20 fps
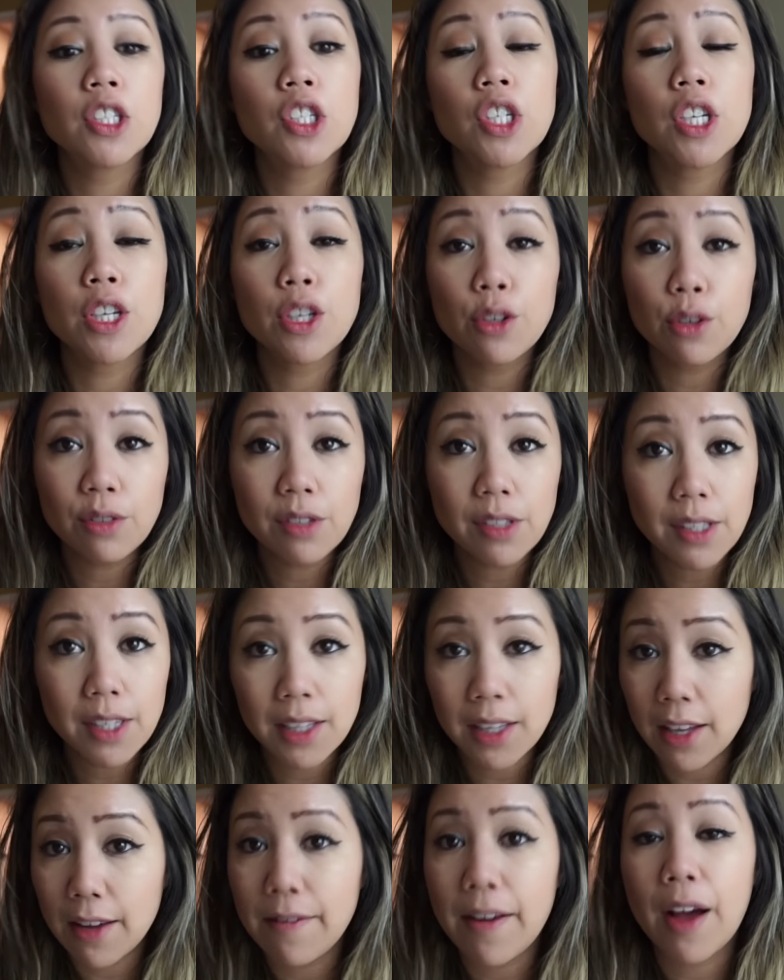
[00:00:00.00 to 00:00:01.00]
she used
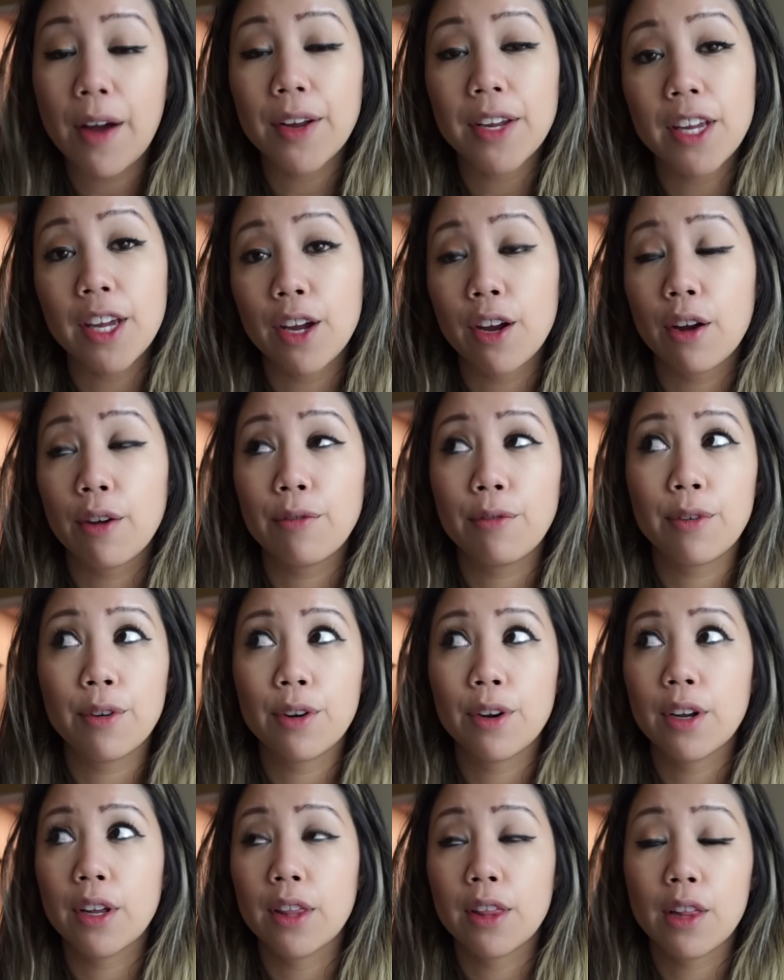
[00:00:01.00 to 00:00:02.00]
to live out here
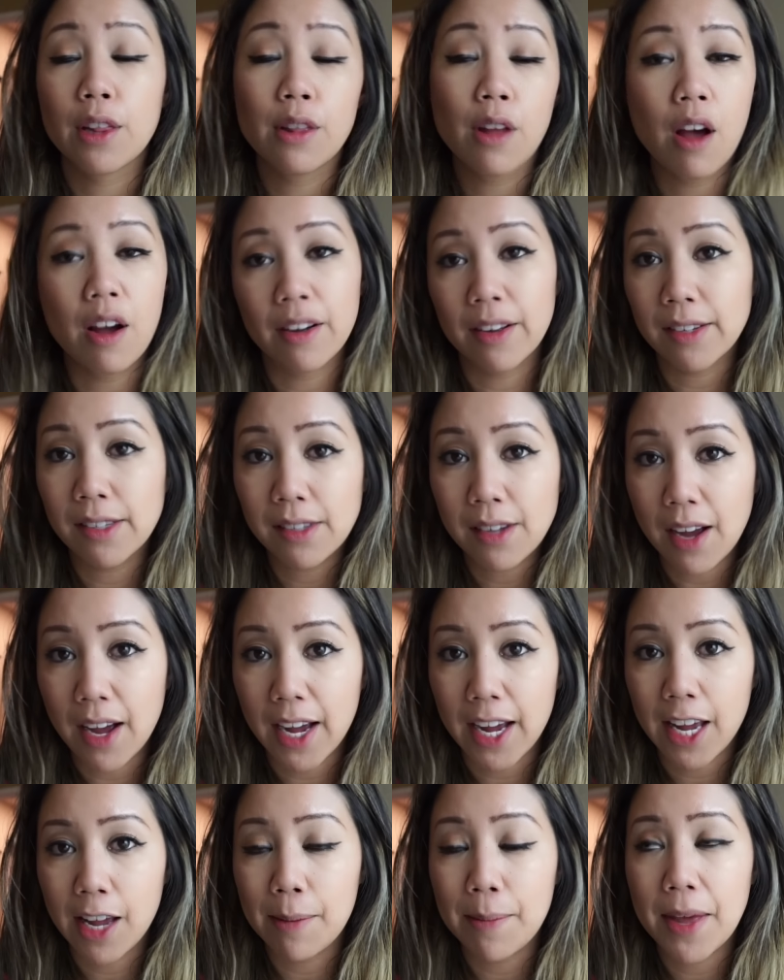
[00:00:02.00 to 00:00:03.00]
for the longest
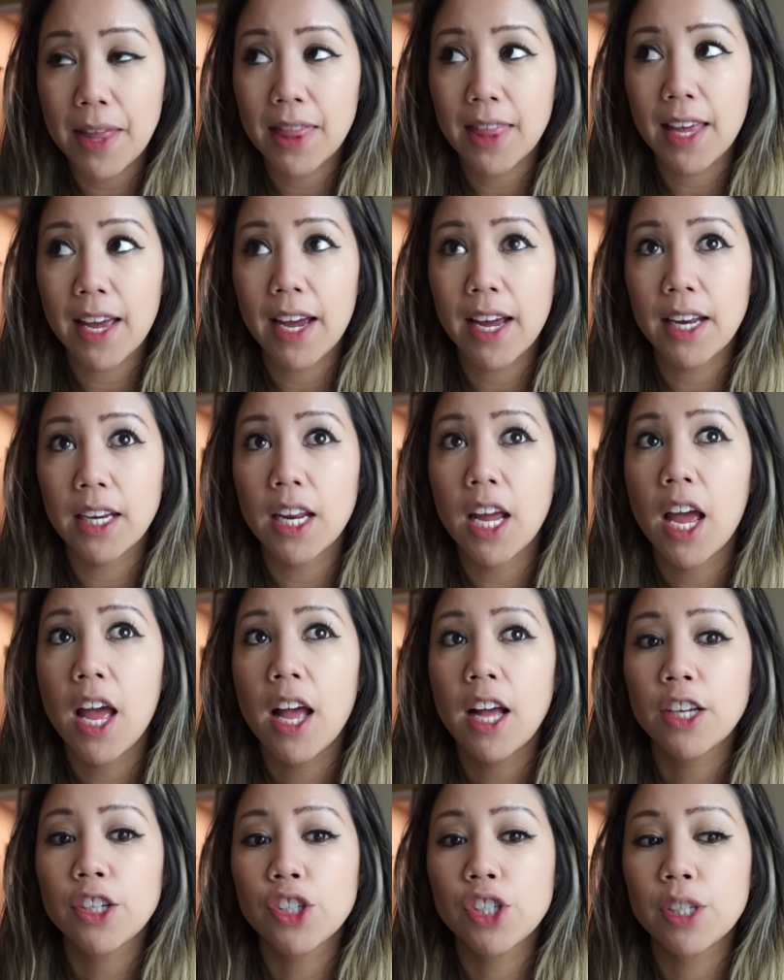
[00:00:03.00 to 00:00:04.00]
time, and then
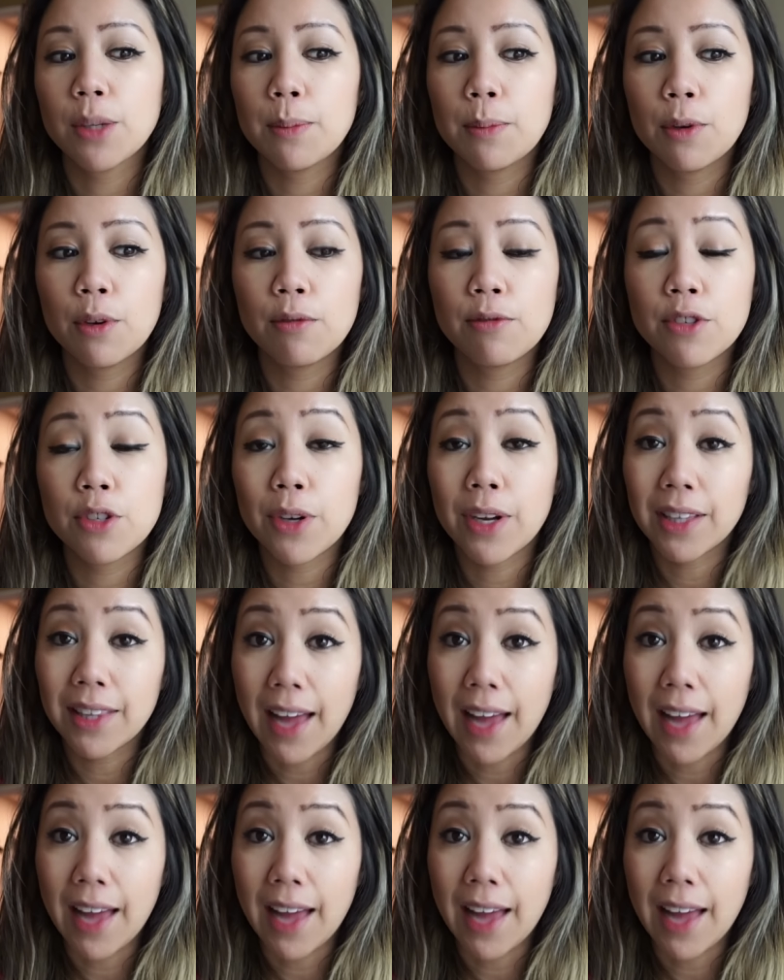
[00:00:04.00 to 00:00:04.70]
she moved to